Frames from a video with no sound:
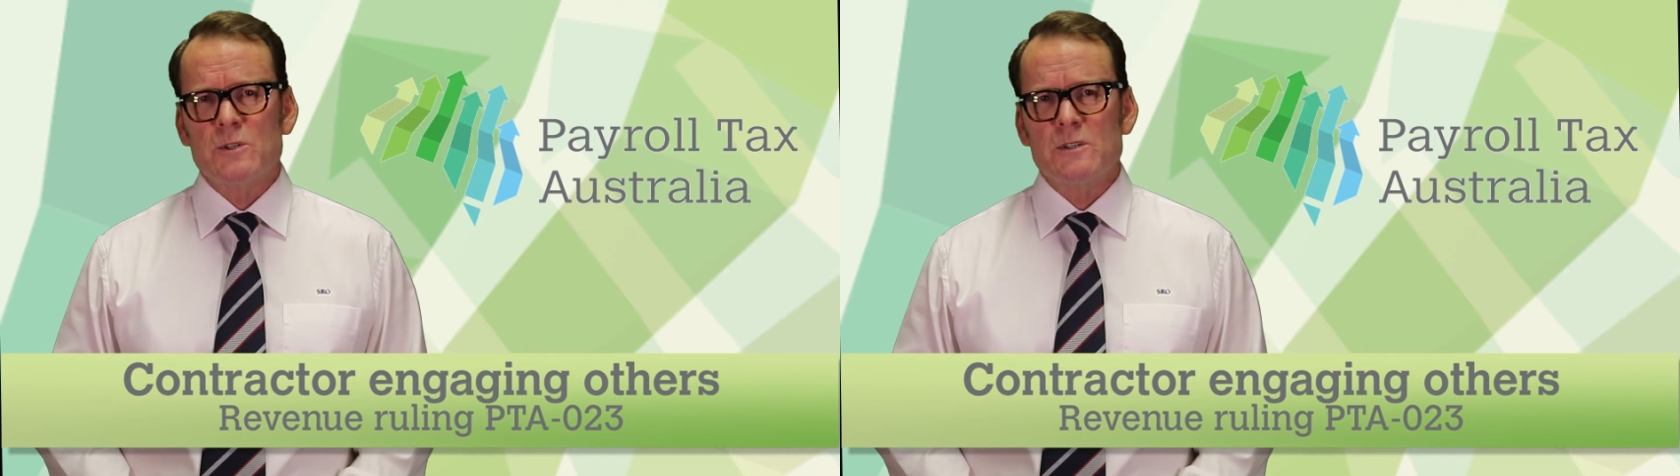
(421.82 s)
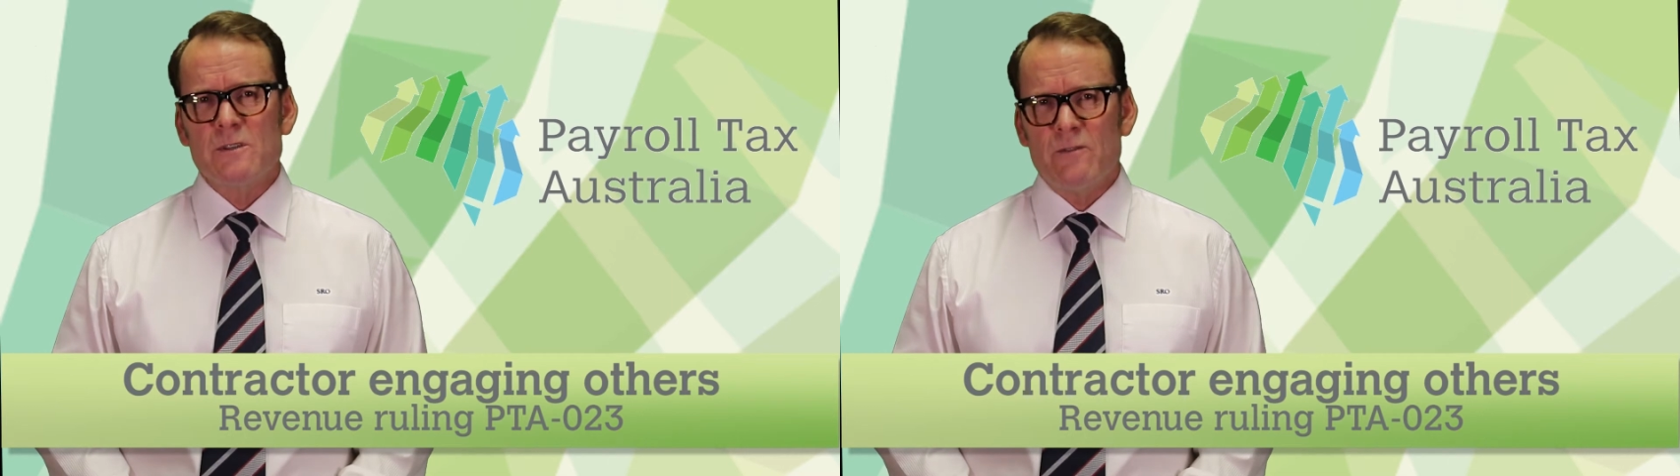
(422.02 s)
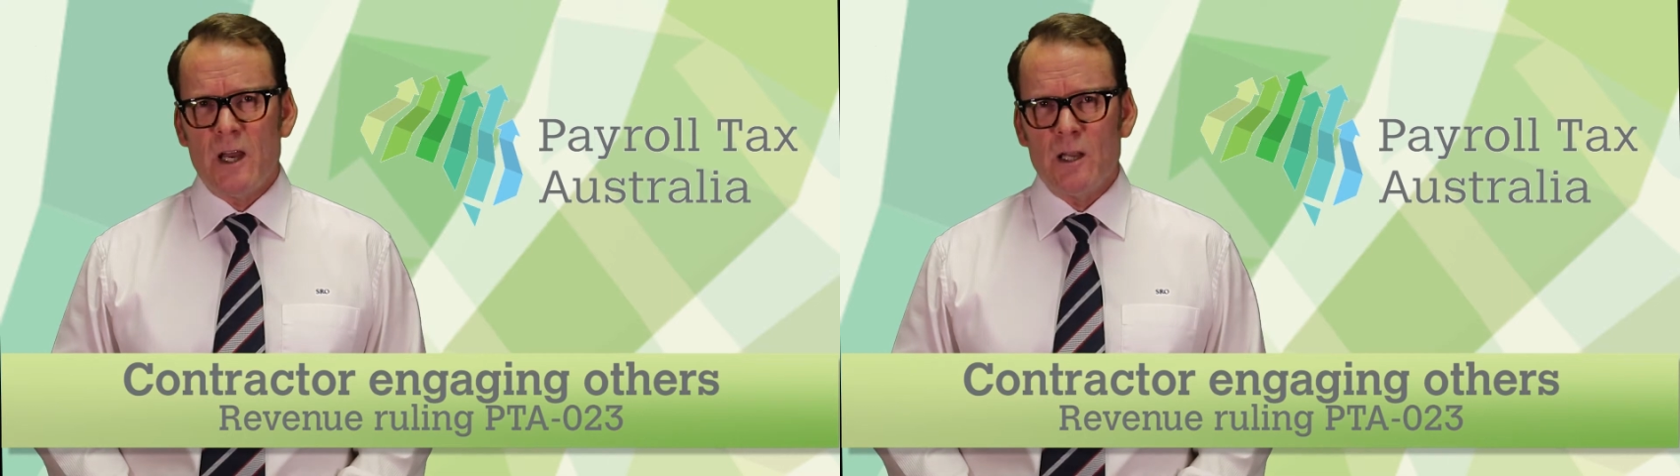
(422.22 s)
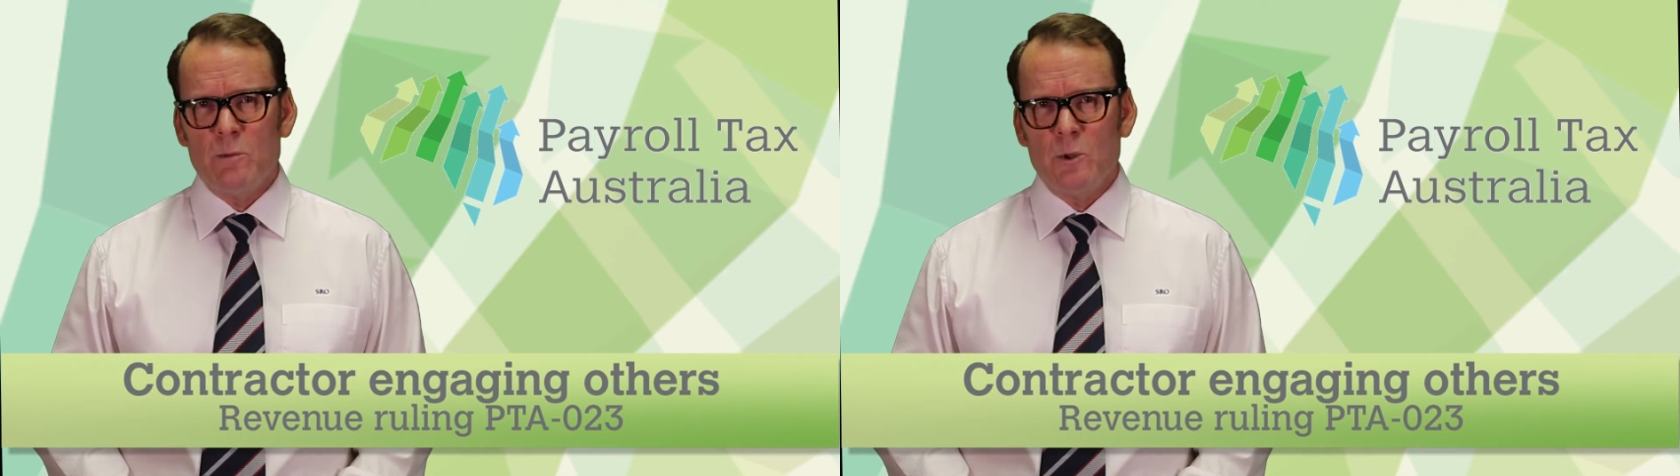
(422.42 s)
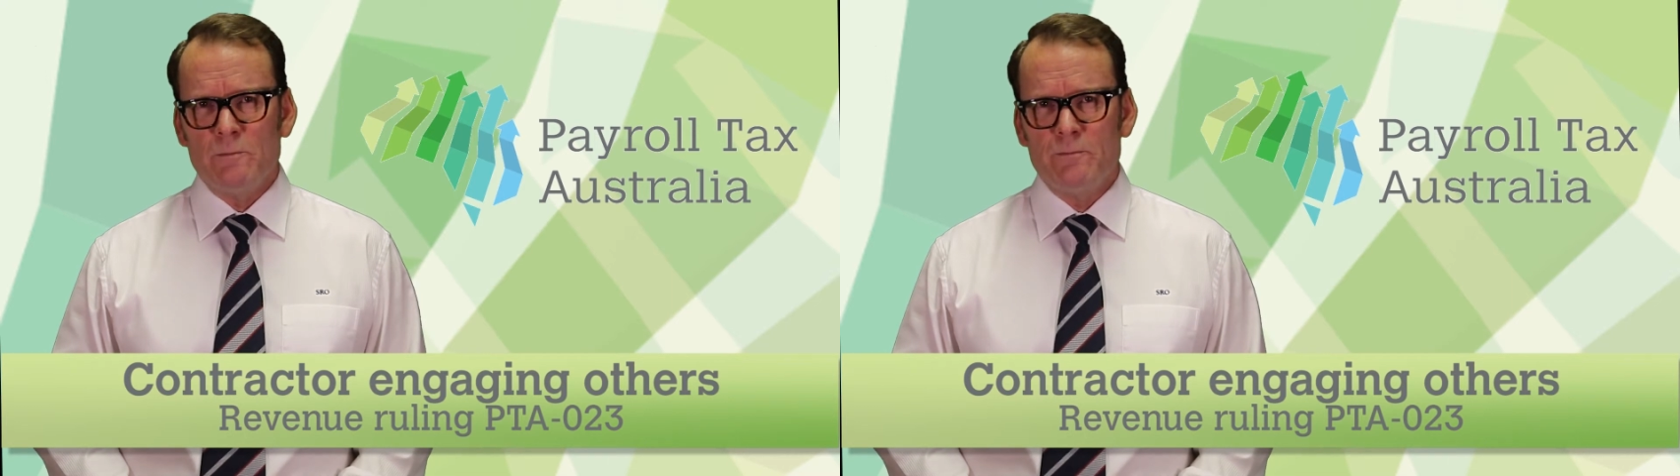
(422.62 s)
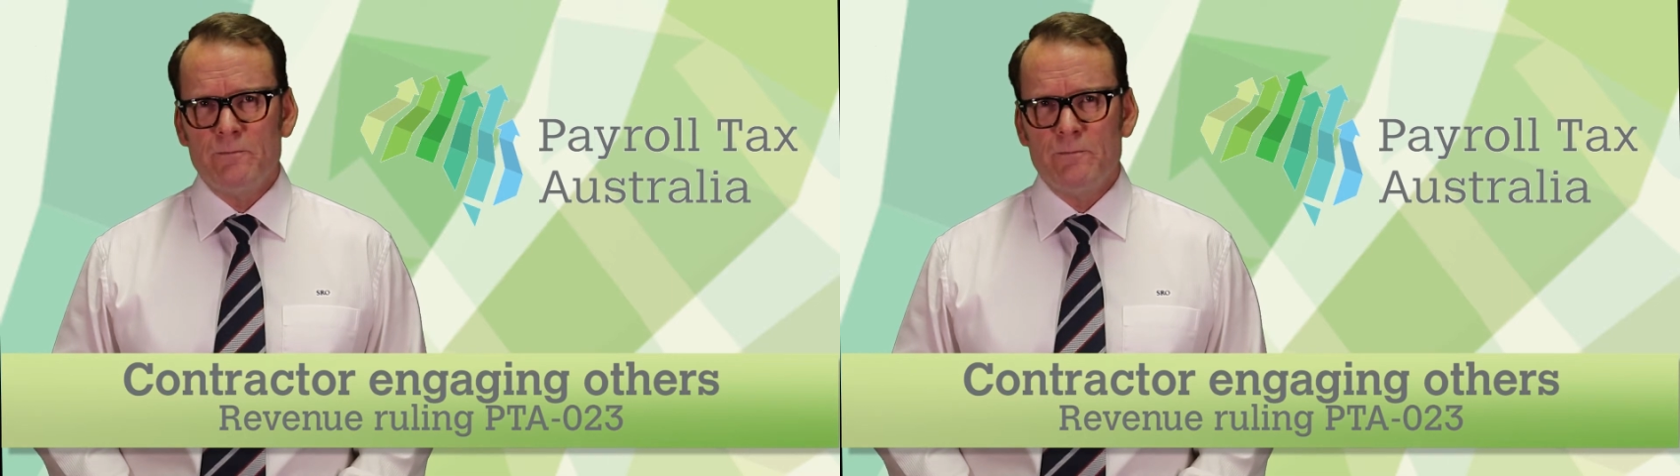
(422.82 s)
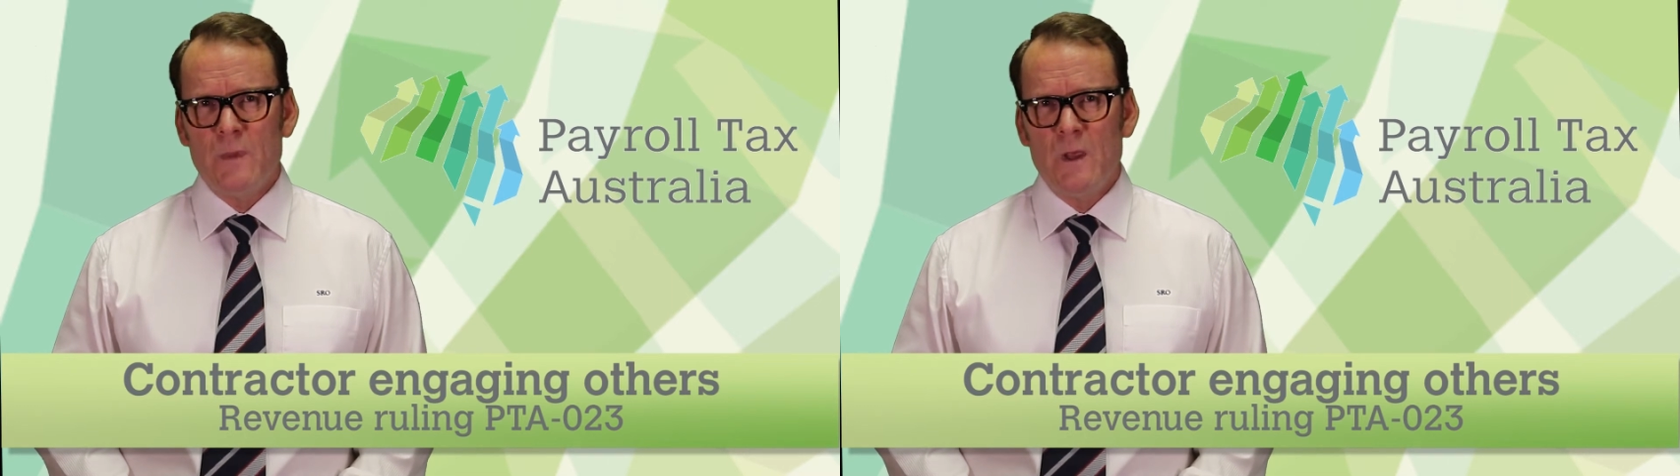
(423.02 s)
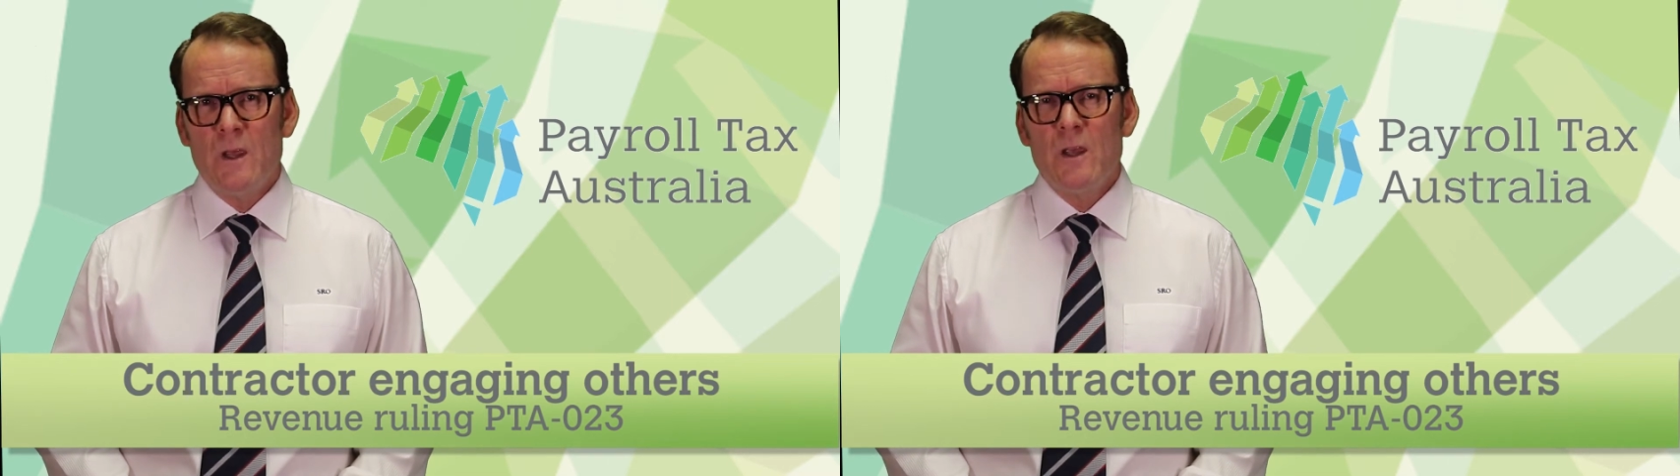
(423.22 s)
is available.
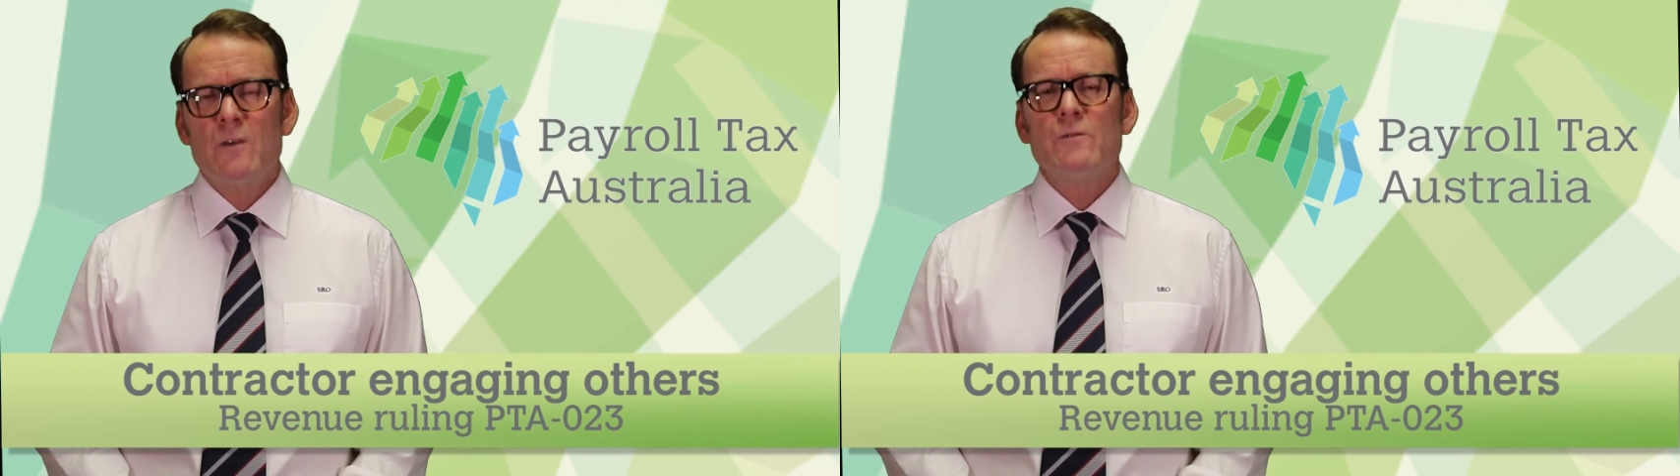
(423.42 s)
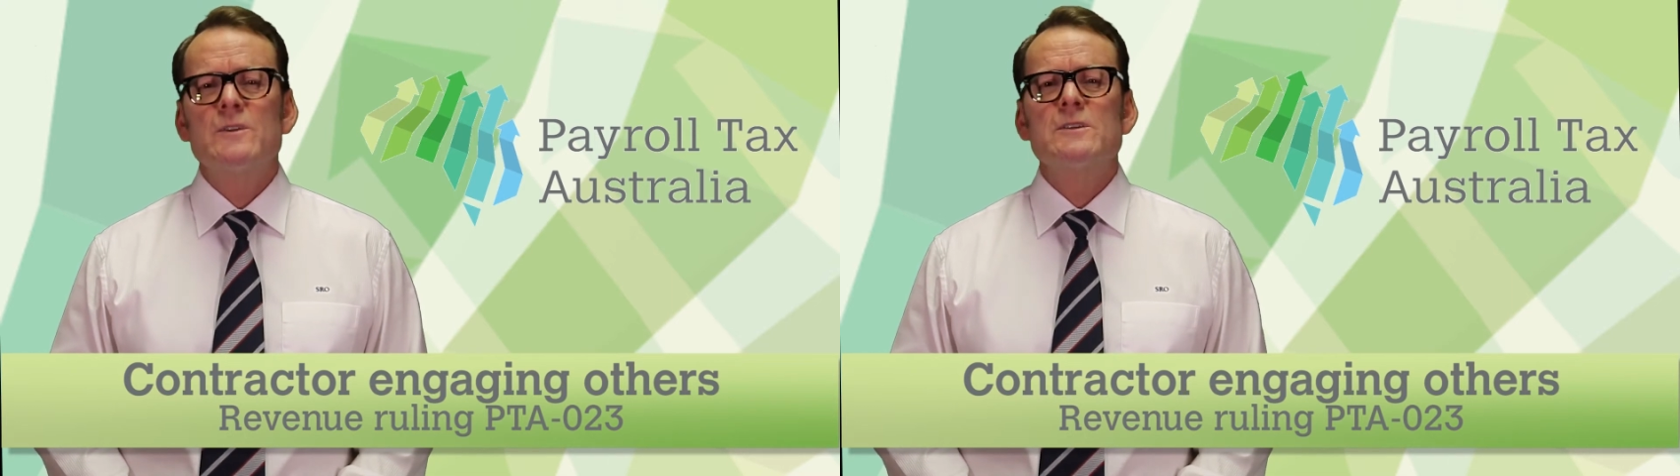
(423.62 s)
For